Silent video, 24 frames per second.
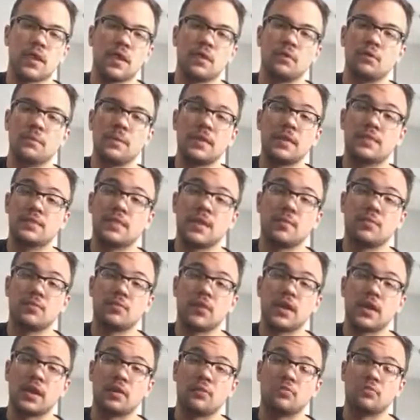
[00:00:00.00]
it would be the same
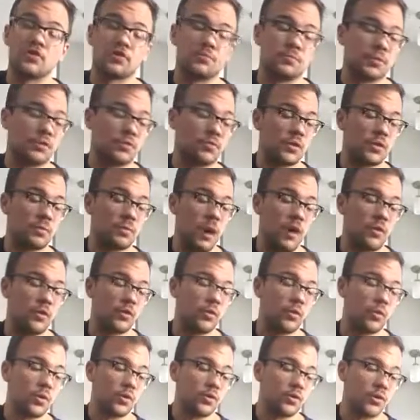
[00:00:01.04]
thing. It would just be doing
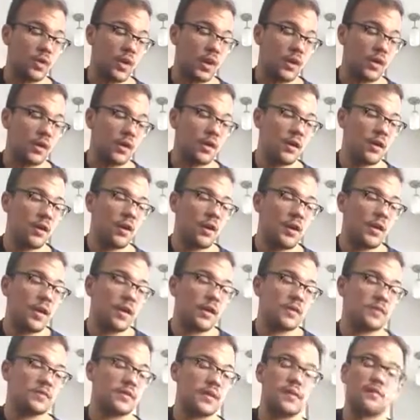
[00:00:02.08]
power chord there,
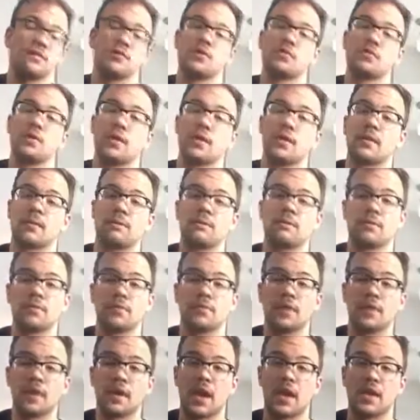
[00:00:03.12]
and instead of
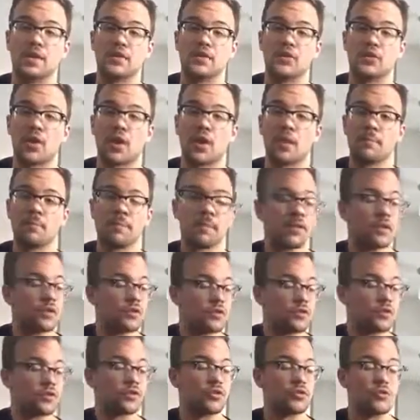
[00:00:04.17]
doing the A sharp,
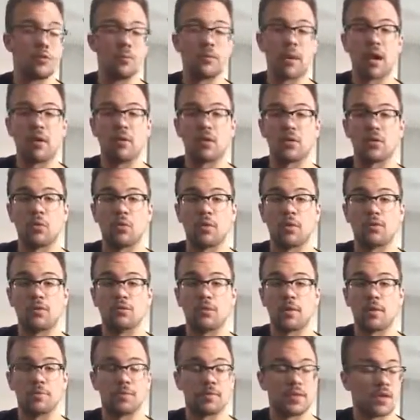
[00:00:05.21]
you could do a power chord
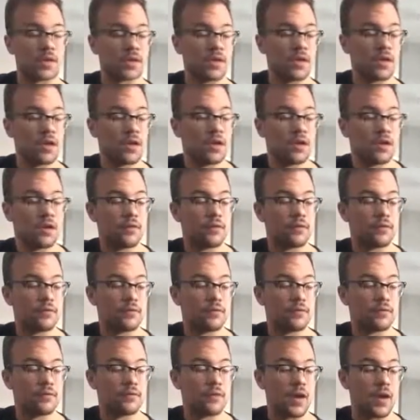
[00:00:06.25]
from the
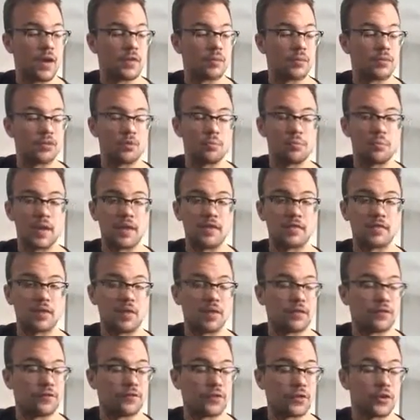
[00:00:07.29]
with your bass
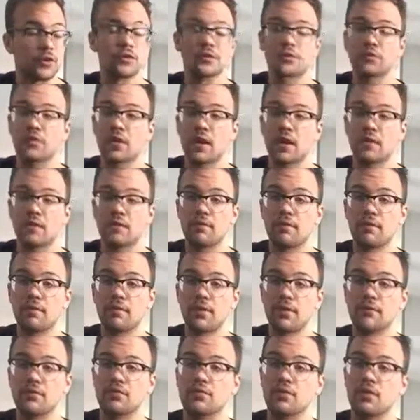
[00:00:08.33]
on the 1st fret of the
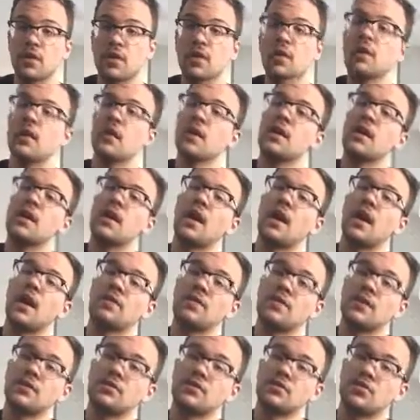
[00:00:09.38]
5th string,
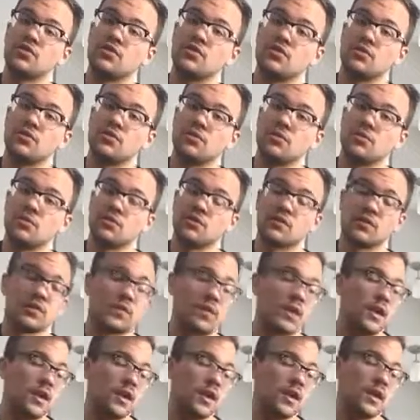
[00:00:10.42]
and then you could do your
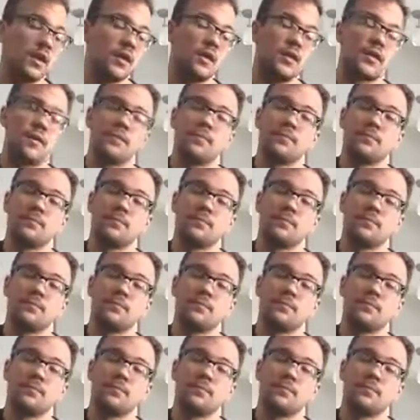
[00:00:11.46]
C.